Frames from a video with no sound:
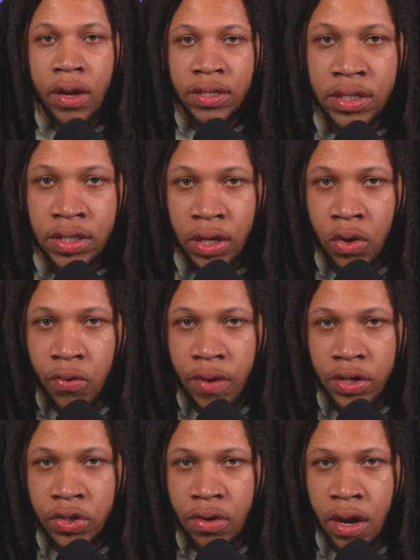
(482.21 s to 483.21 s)
a single
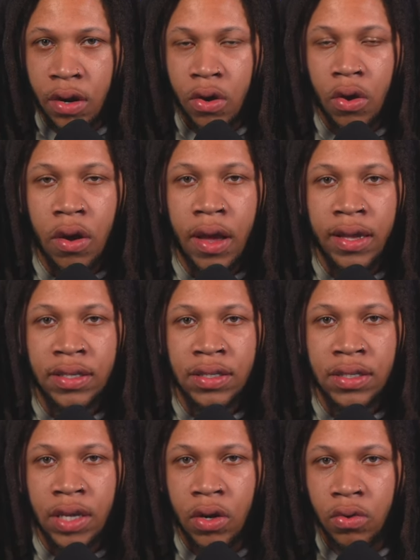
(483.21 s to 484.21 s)
restaurant, a
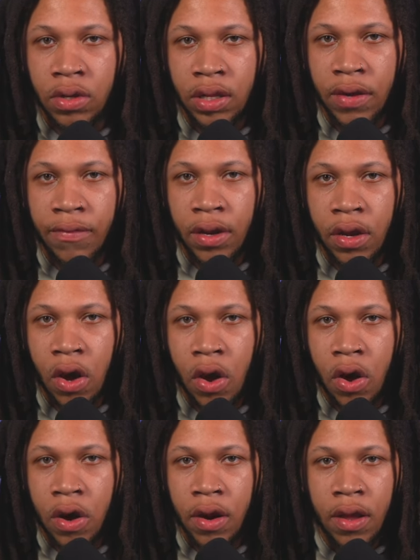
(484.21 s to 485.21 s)
single delivery
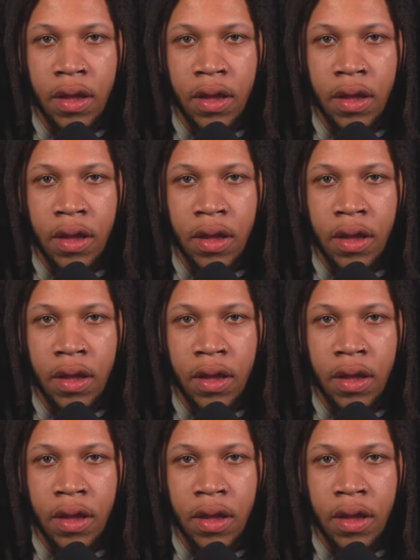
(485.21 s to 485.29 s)
car.